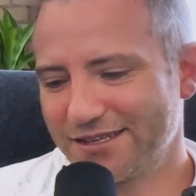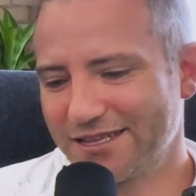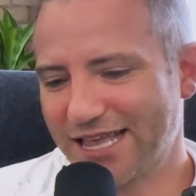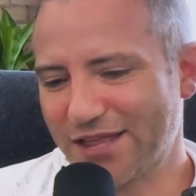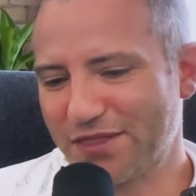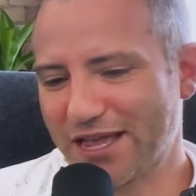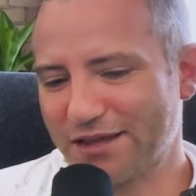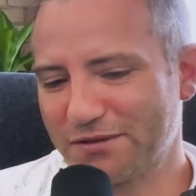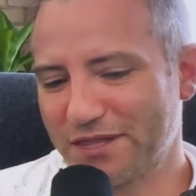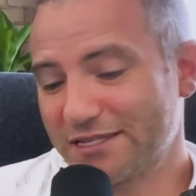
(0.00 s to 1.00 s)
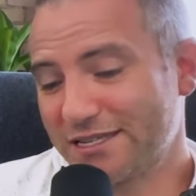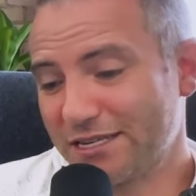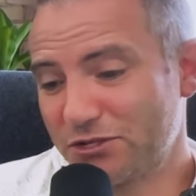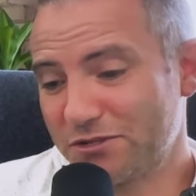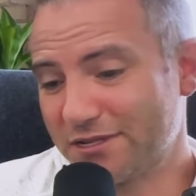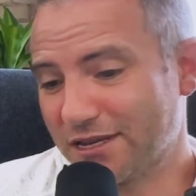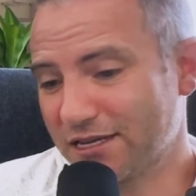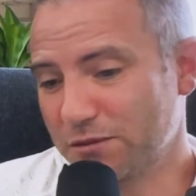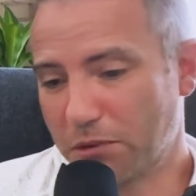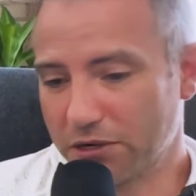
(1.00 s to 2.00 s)
and that, that's an interesting
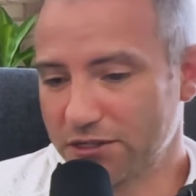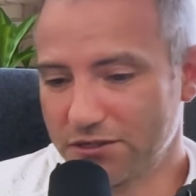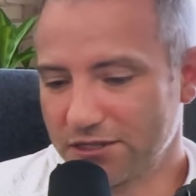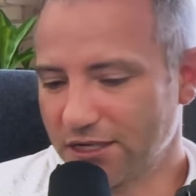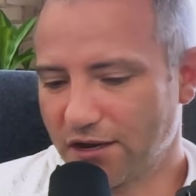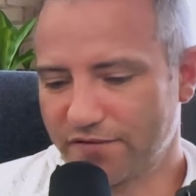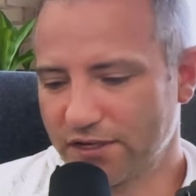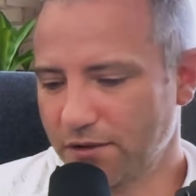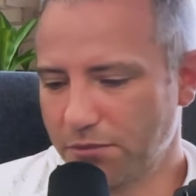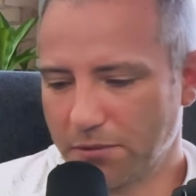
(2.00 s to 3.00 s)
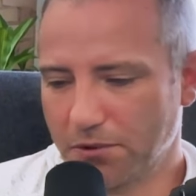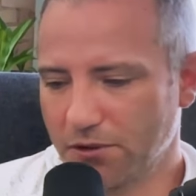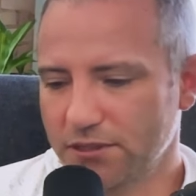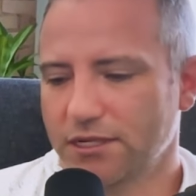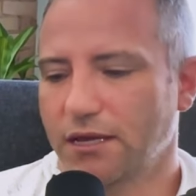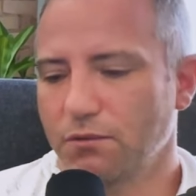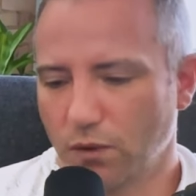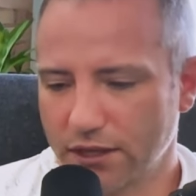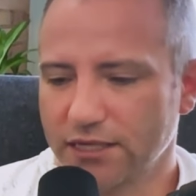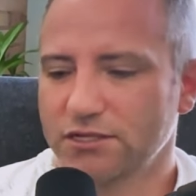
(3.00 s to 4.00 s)
experience you see often in people is
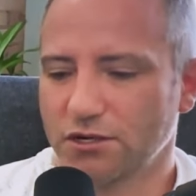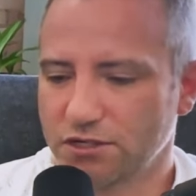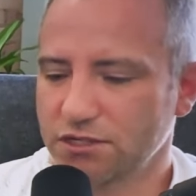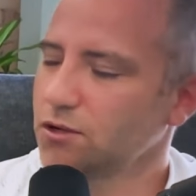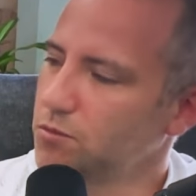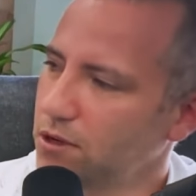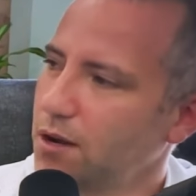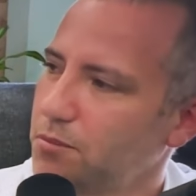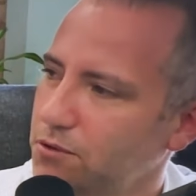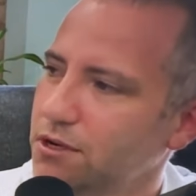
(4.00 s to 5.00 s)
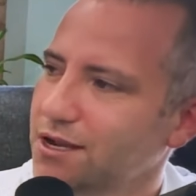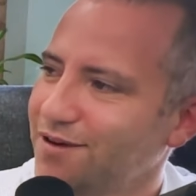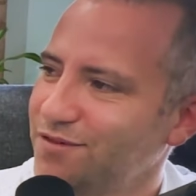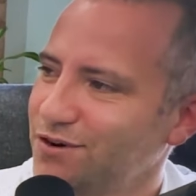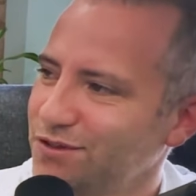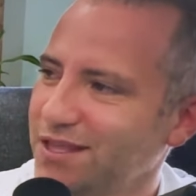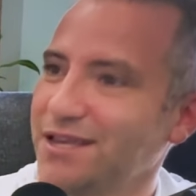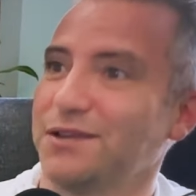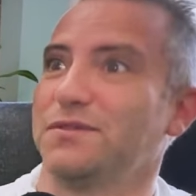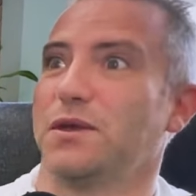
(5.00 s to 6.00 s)
when they start to sober up or recover,
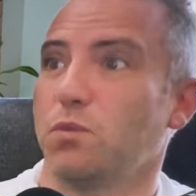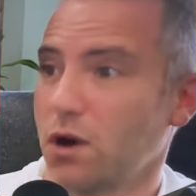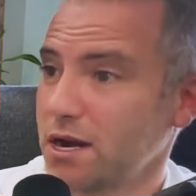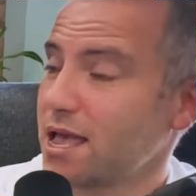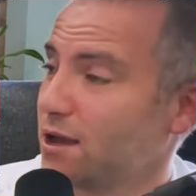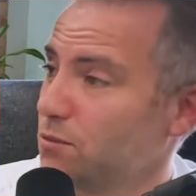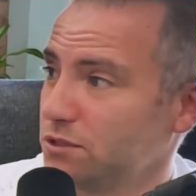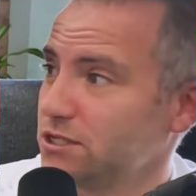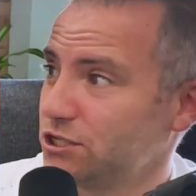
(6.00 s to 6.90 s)
they, they want to help, which is yeah.